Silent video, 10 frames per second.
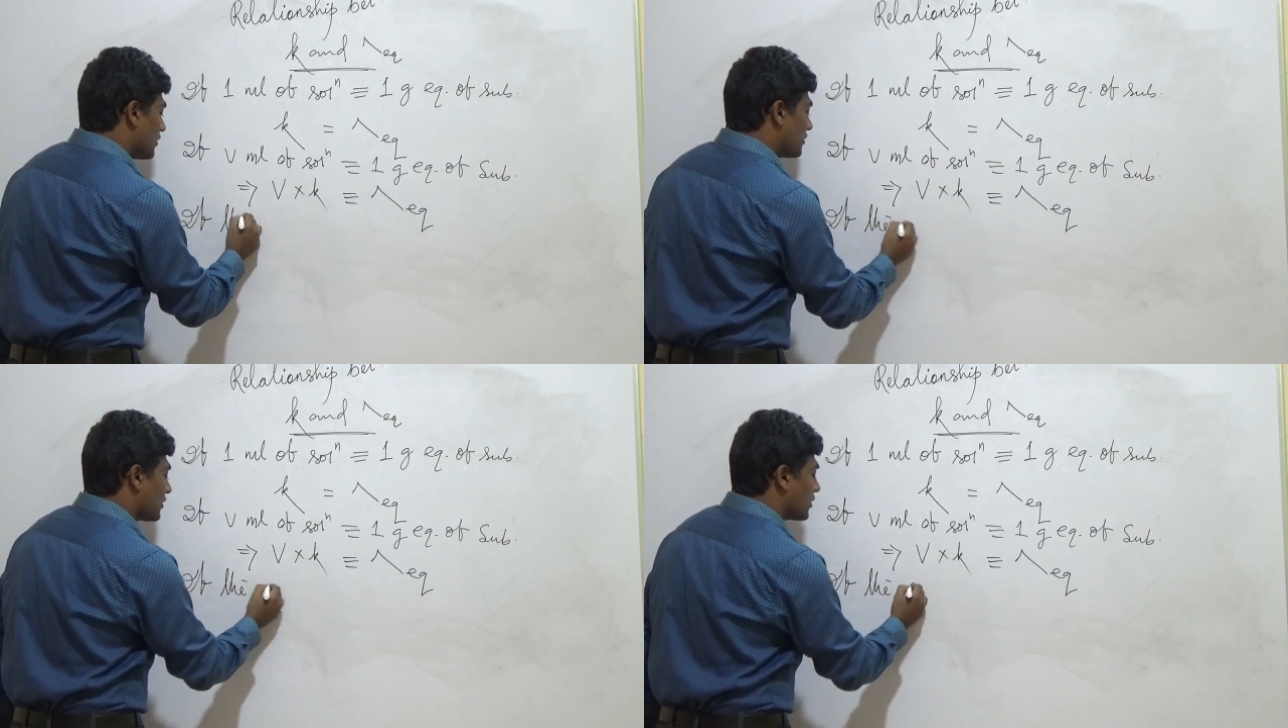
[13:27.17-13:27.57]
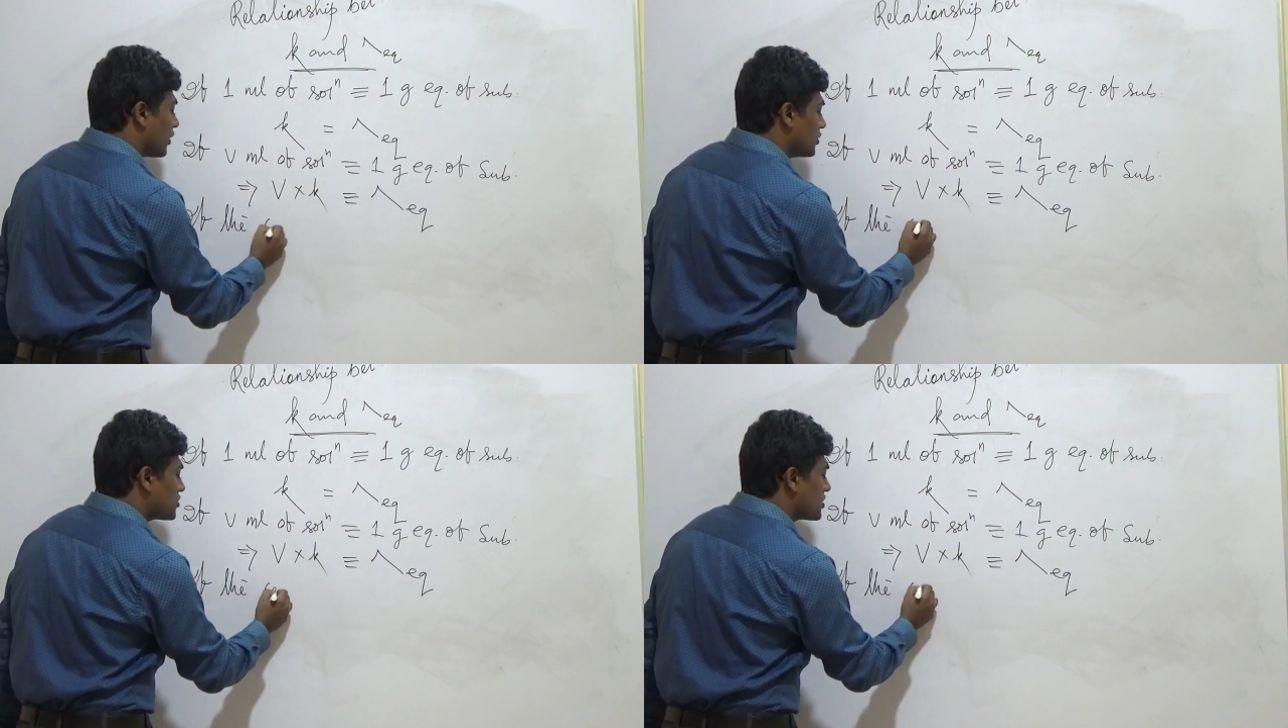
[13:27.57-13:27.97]
the
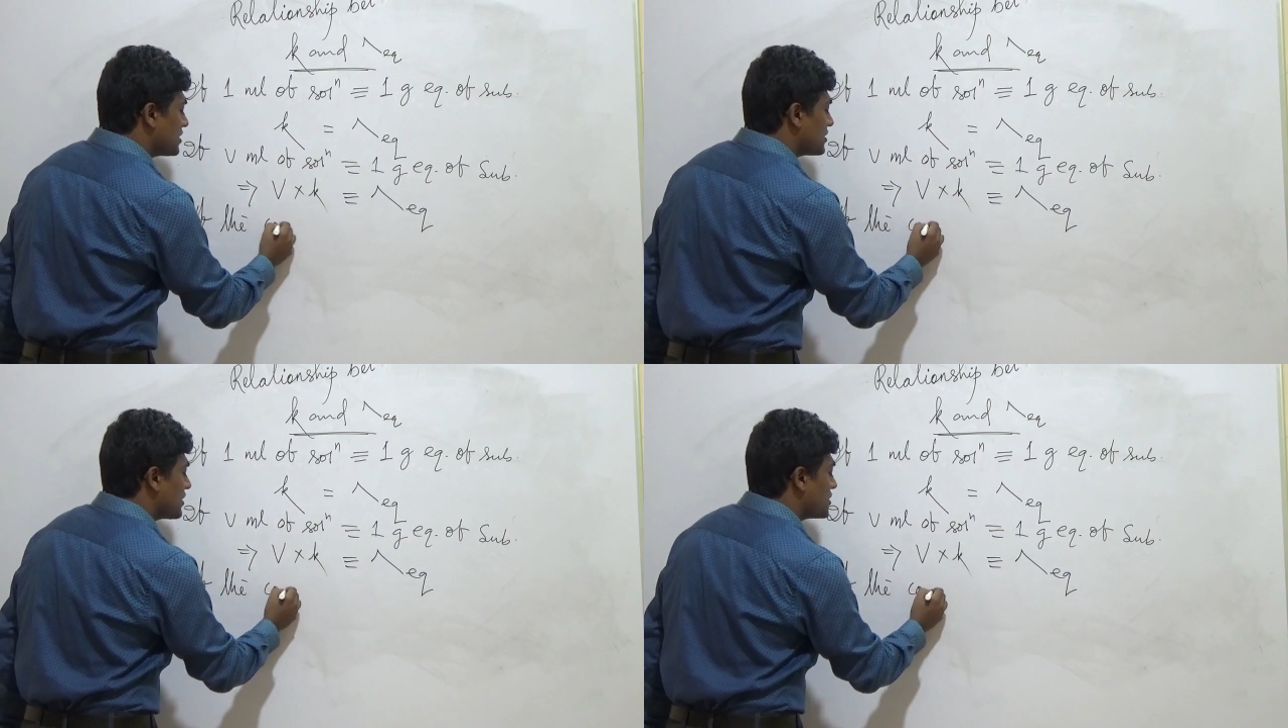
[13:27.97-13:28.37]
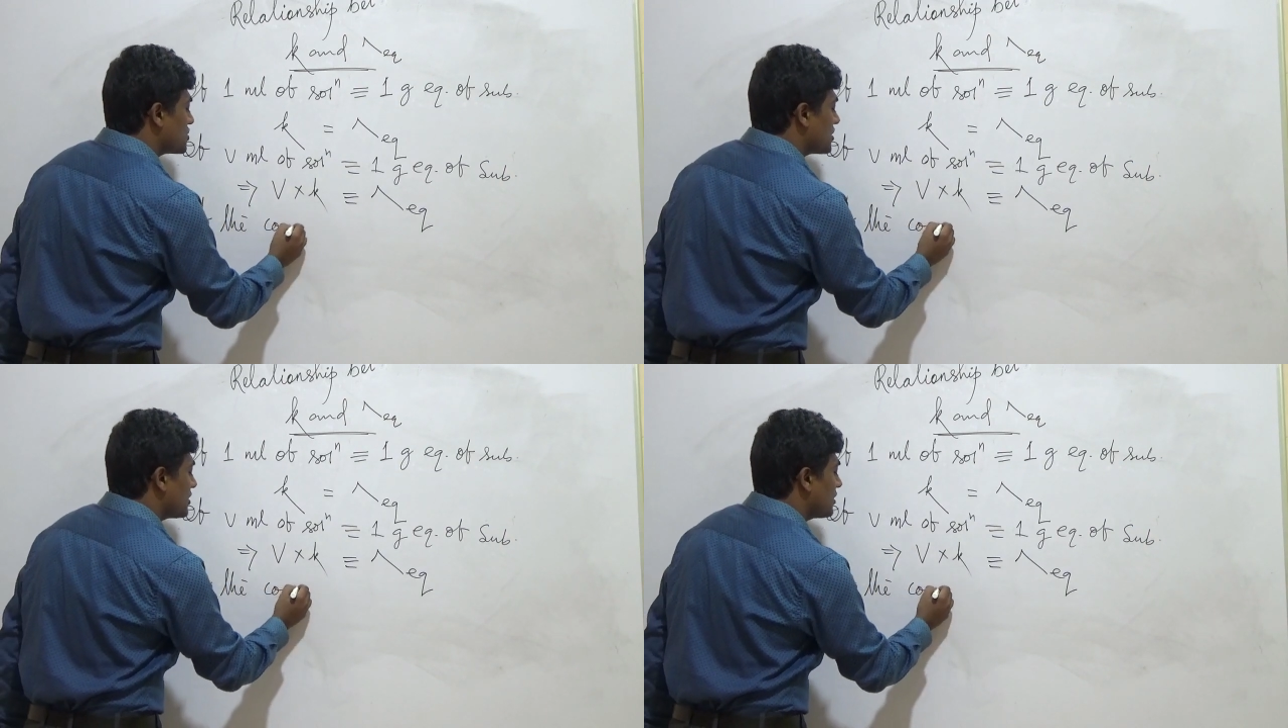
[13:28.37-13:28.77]

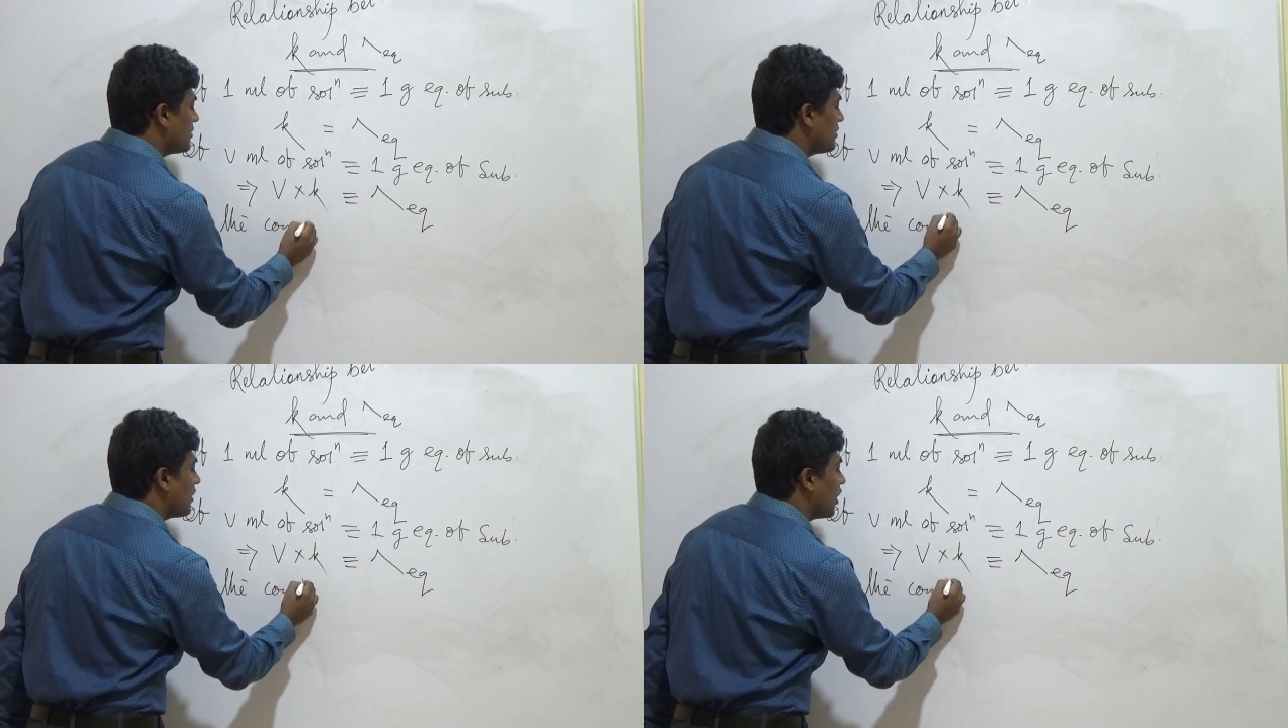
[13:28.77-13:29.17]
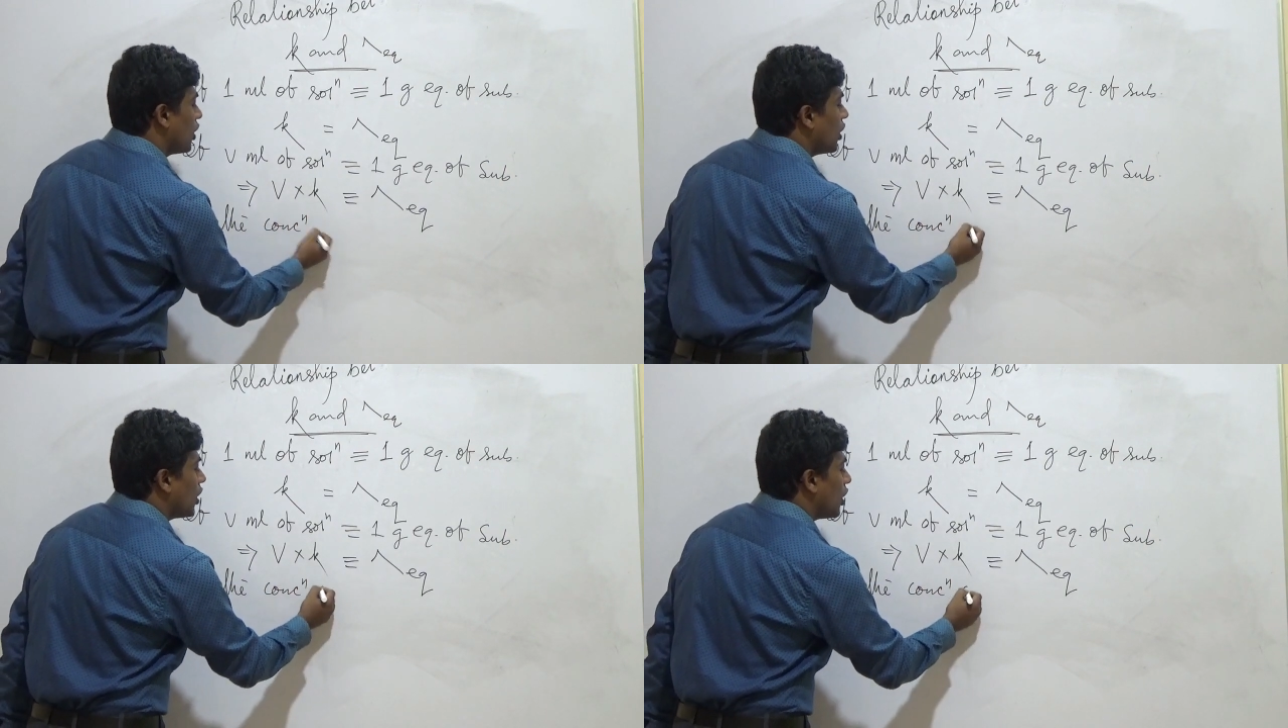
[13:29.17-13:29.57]
concentration
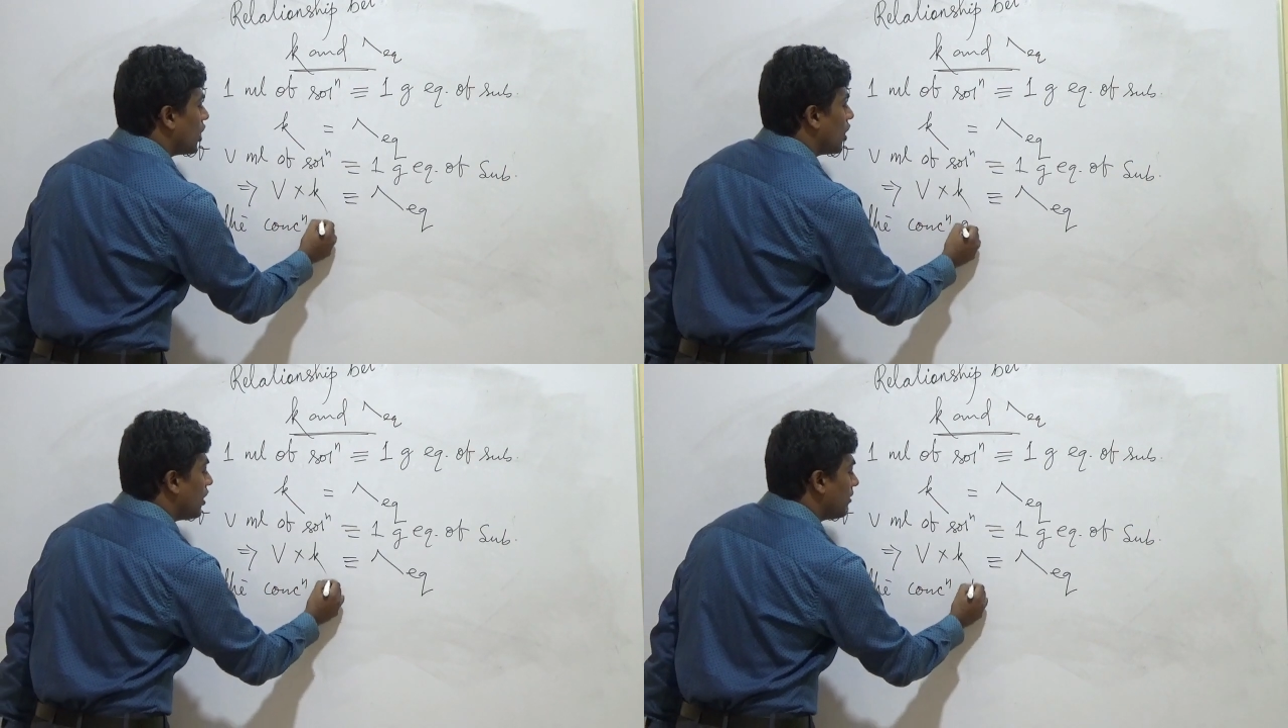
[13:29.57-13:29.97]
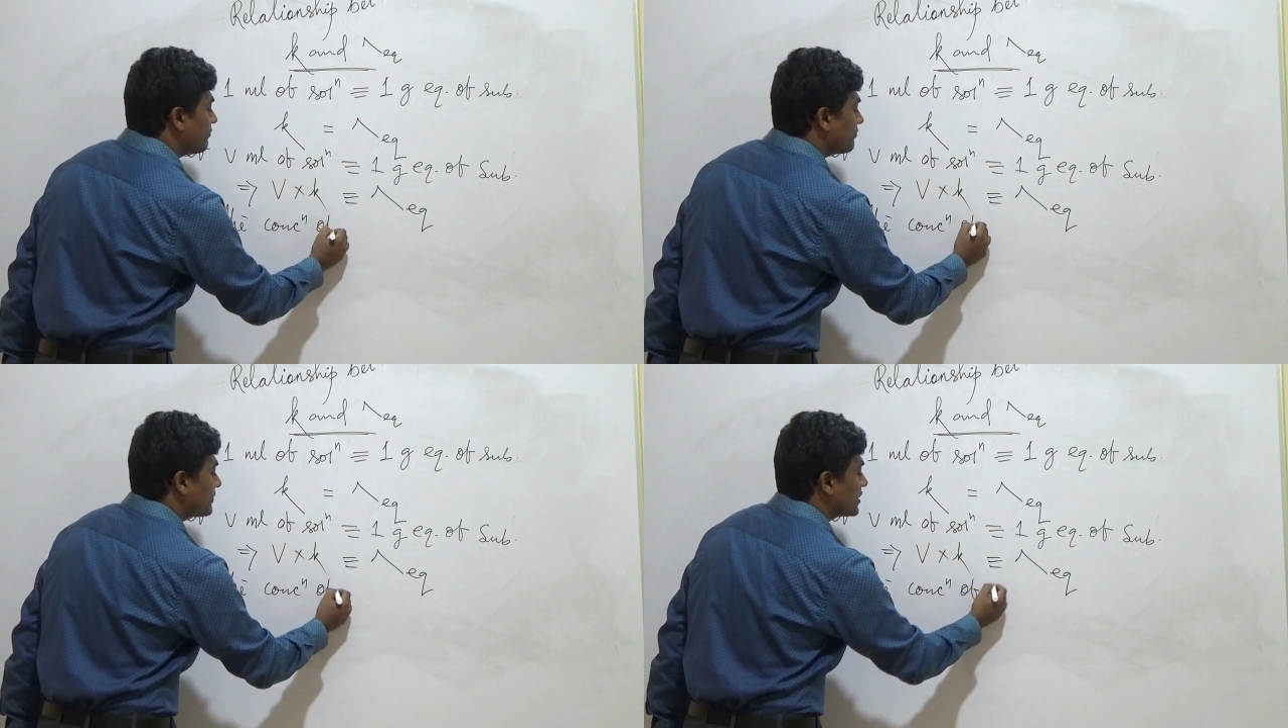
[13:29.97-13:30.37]

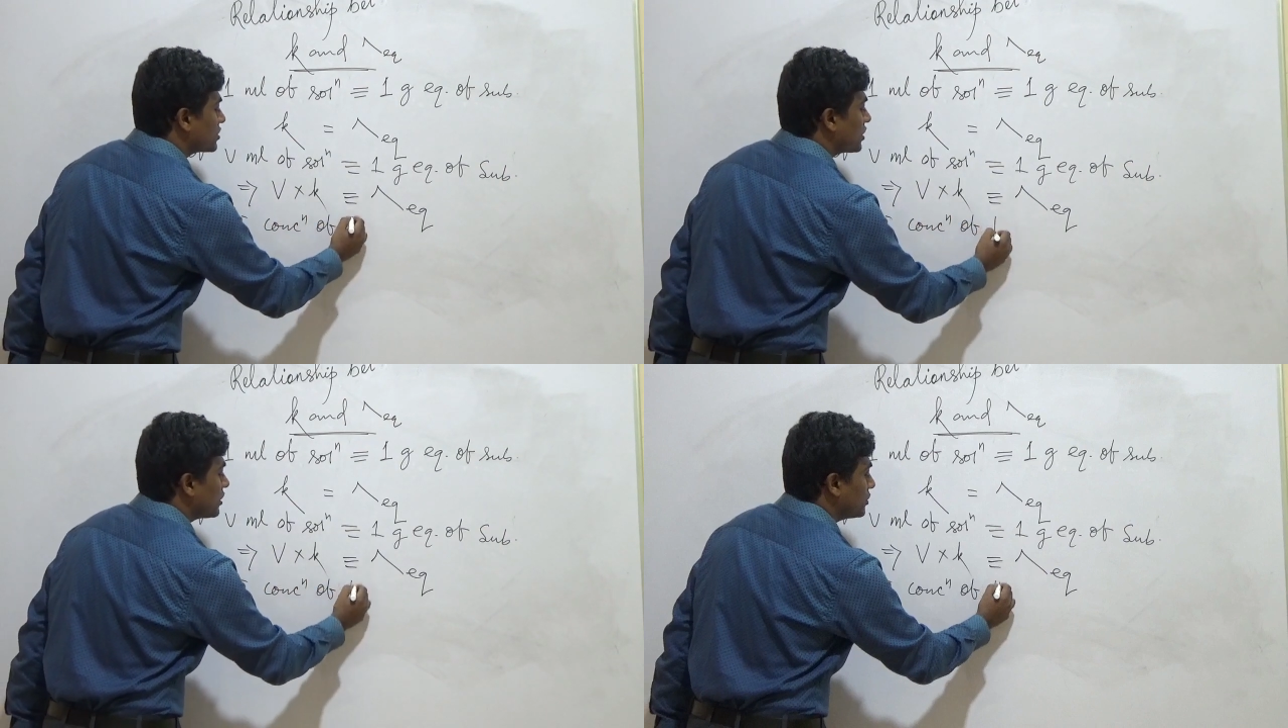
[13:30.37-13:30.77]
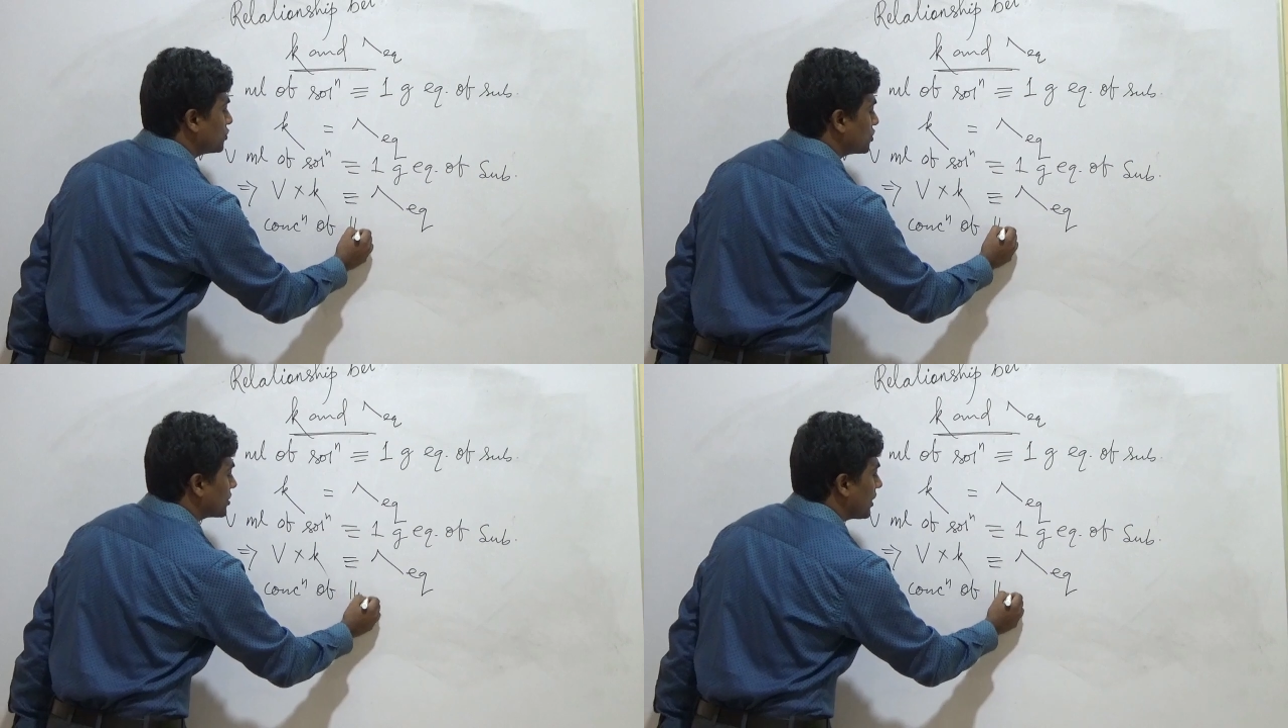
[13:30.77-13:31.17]
of the
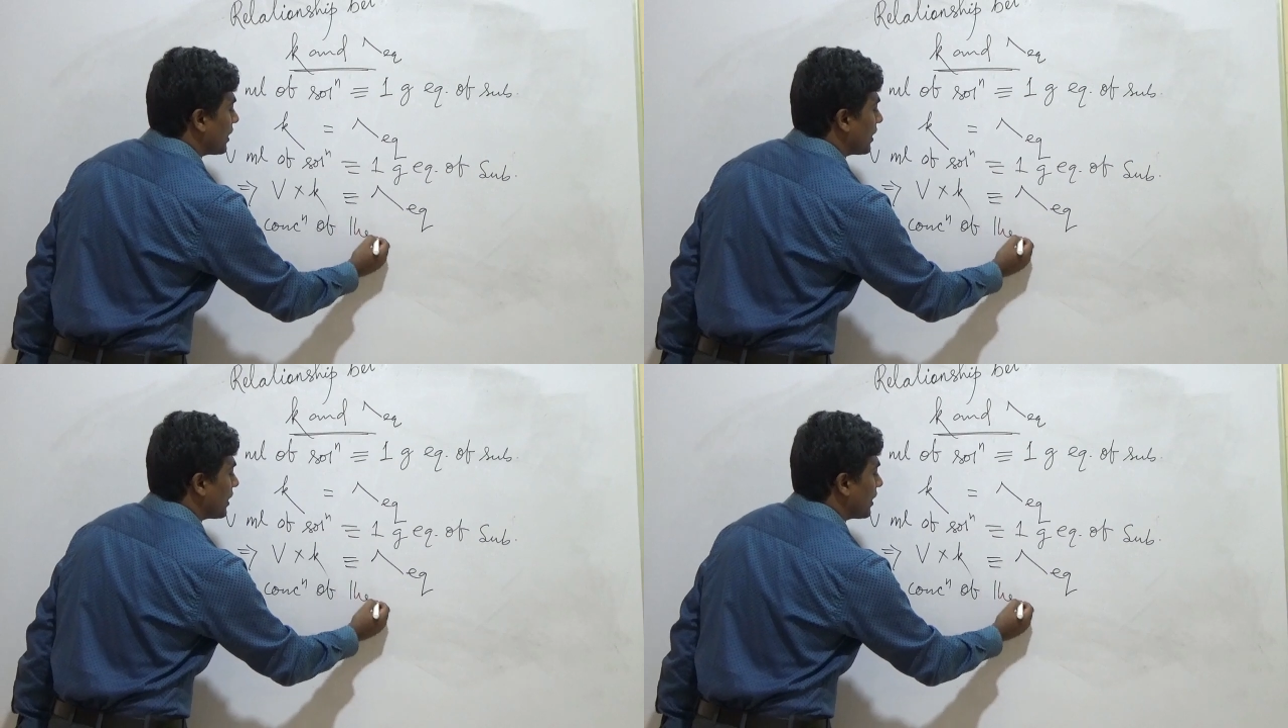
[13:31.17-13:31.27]
solution